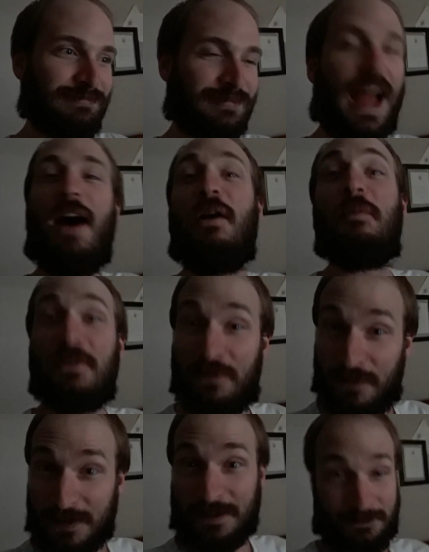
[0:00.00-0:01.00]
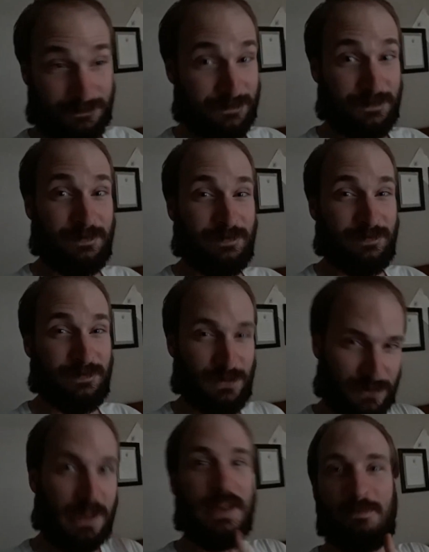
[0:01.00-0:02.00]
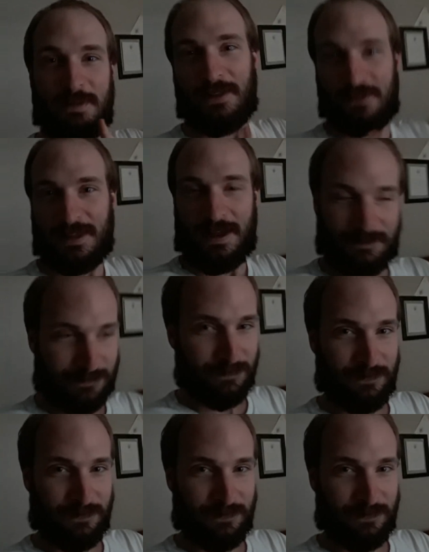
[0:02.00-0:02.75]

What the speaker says: That would be funny. Just think about that.